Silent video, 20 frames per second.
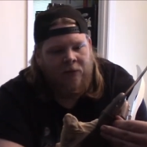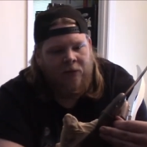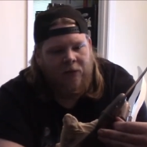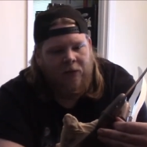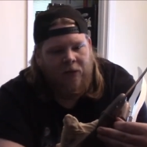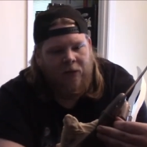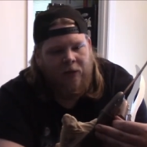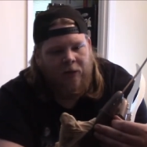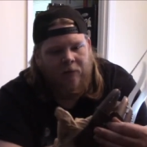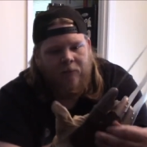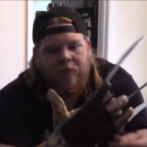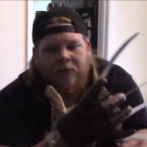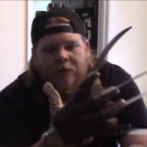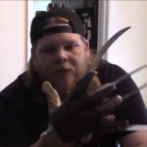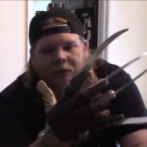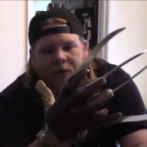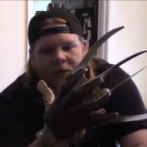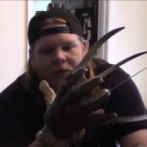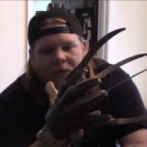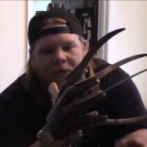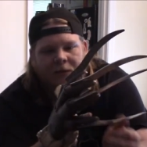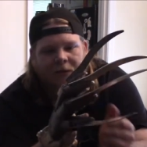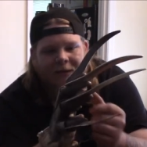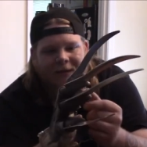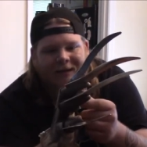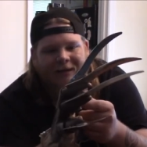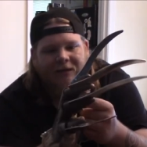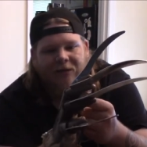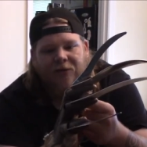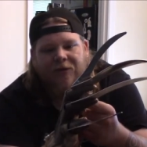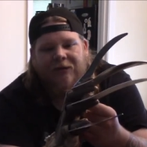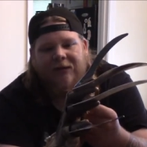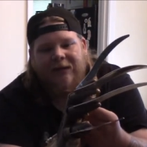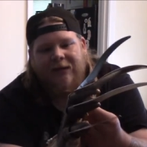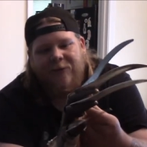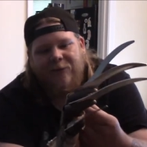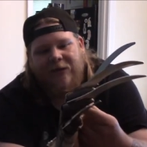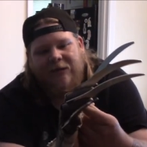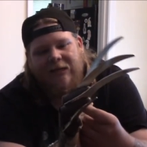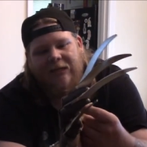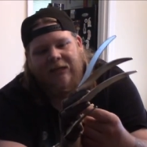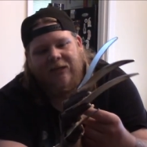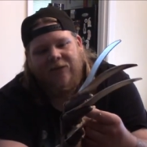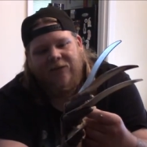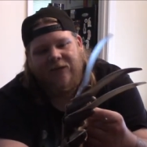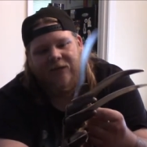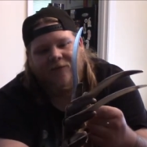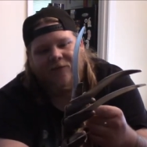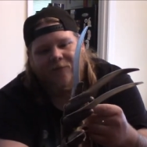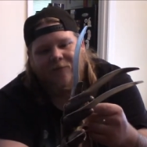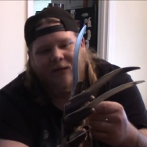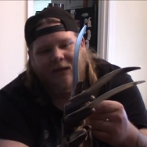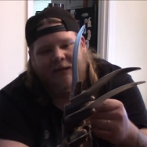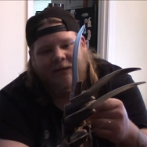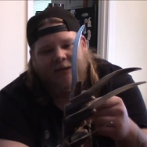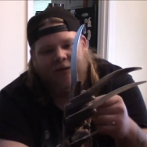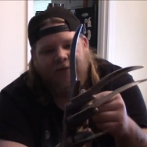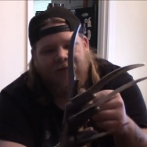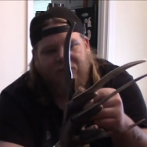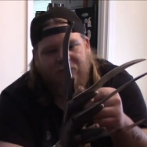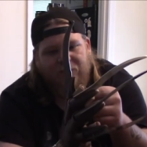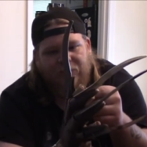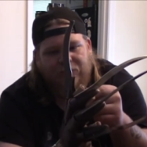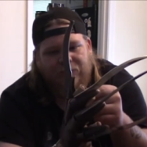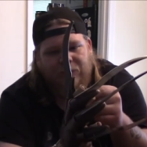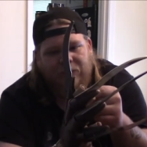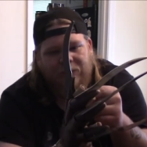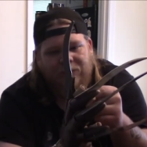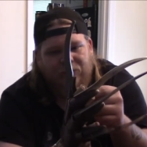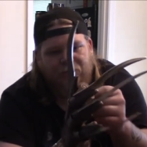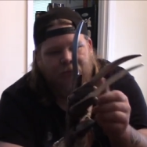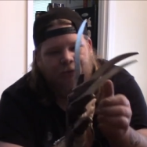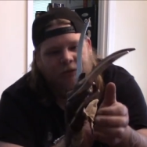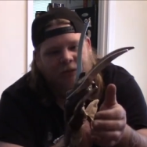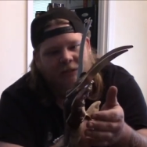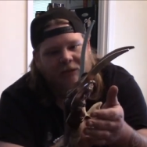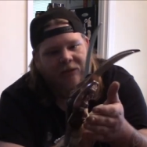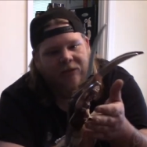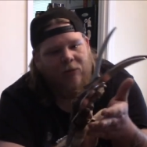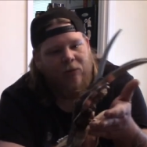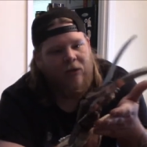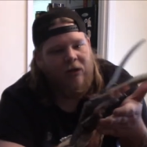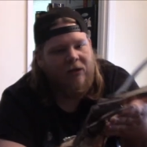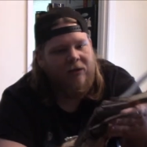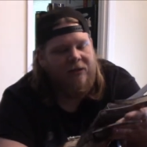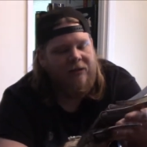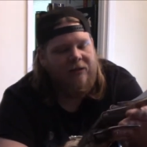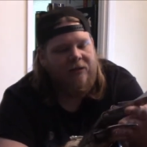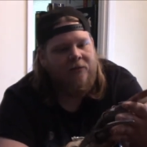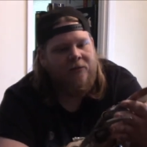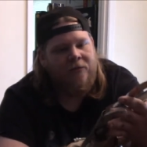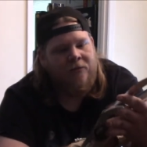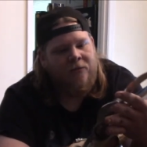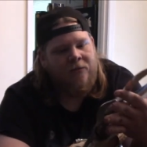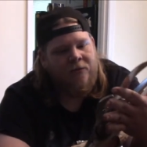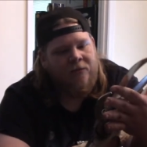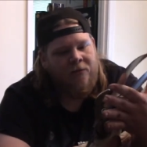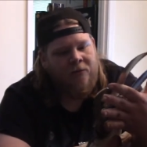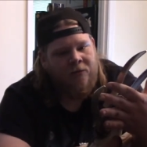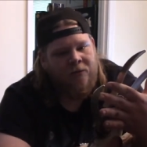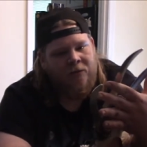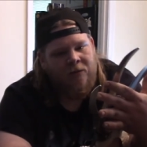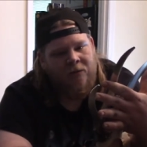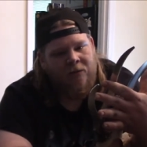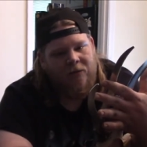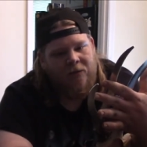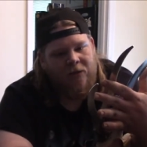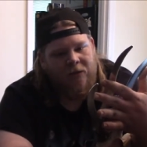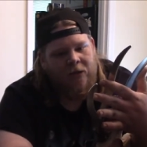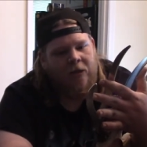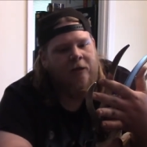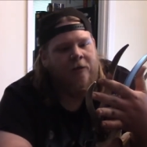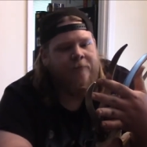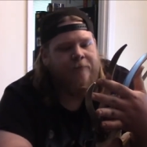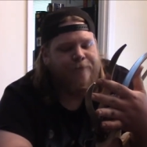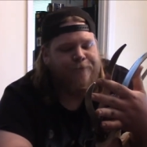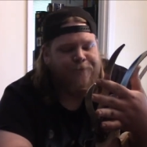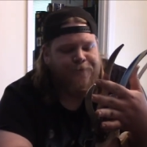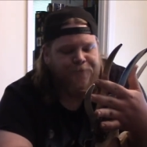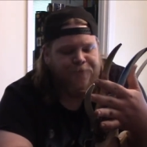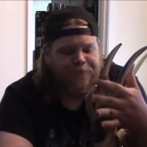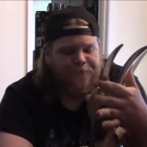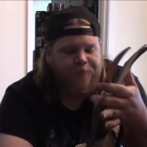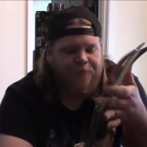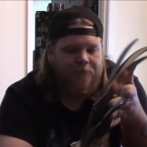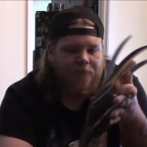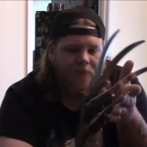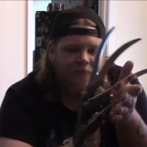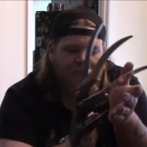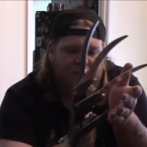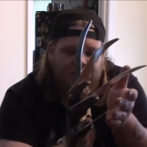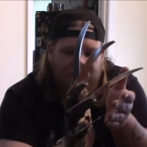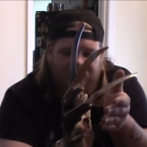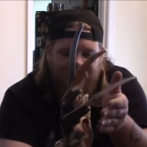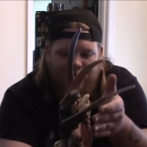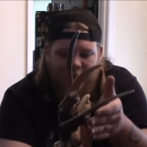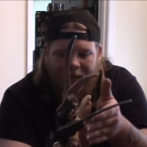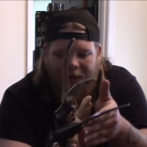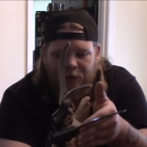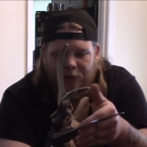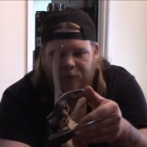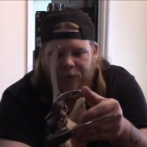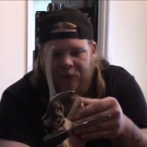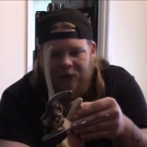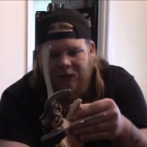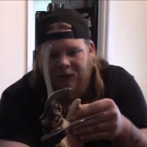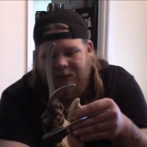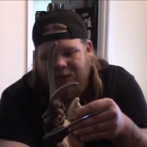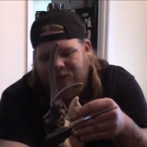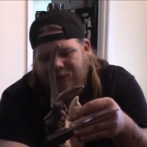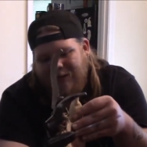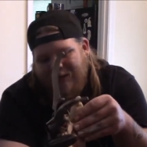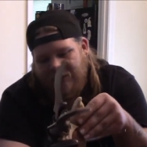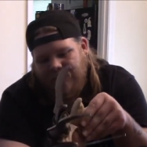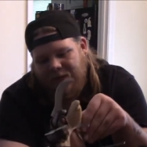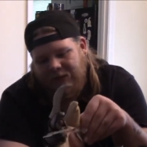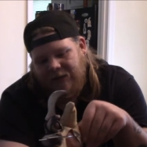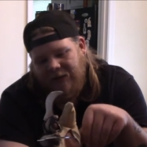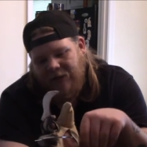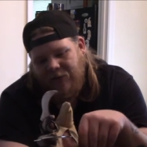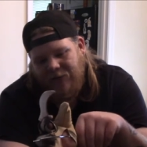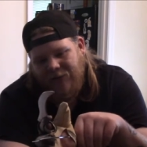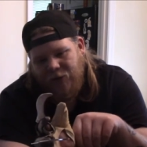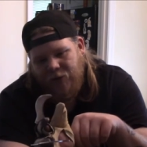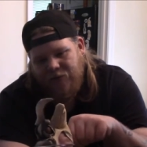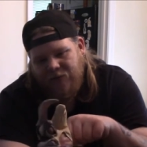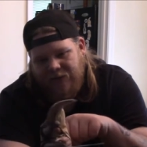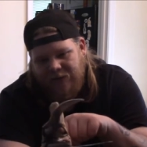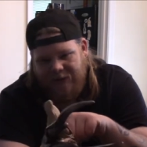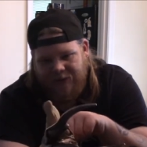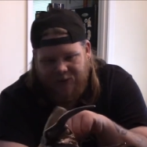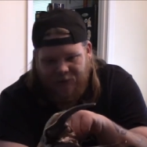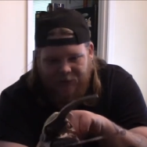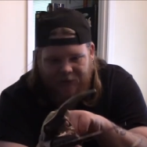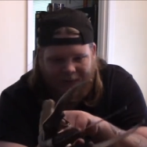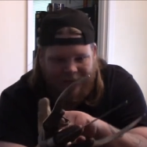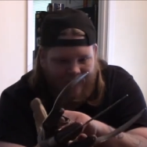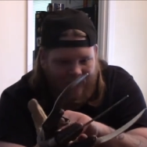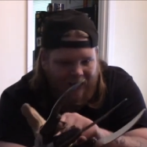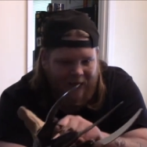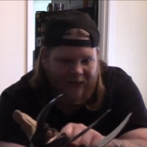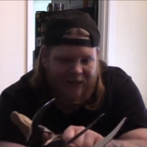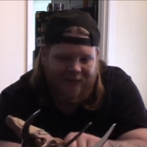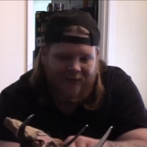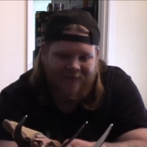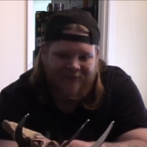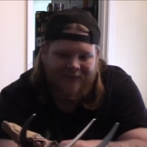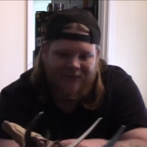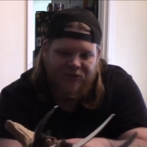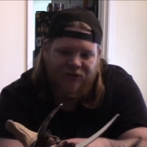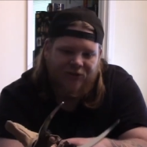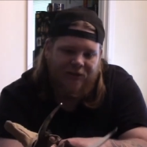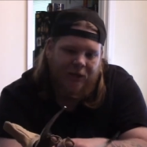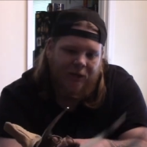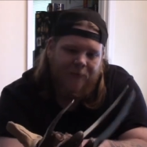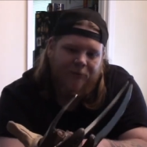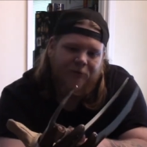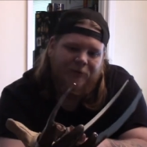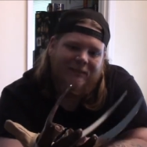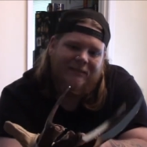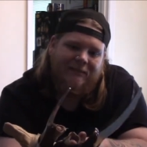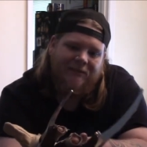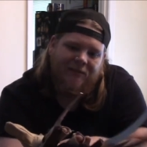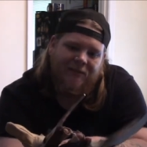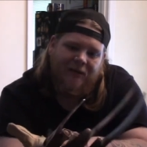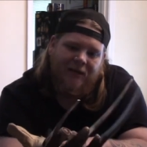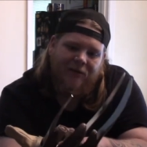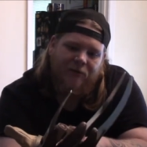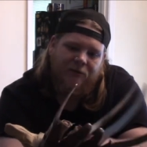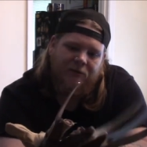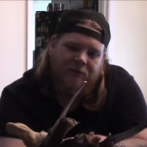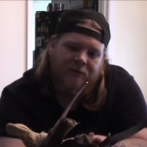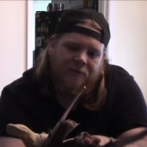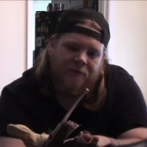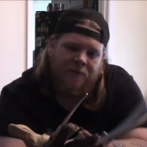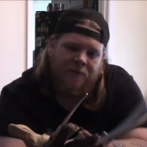Um, and I know that, I mean, anything from NECA for the most part is really good quality. Um, so I would probably recommend that one over this one. I might eventually upgrade to that one.